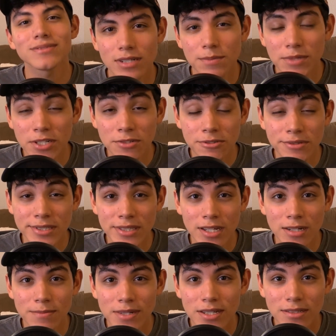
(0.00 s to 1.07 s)
Let me know what you thought
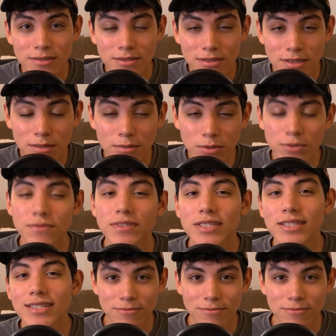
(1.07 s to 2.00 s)
about the movie.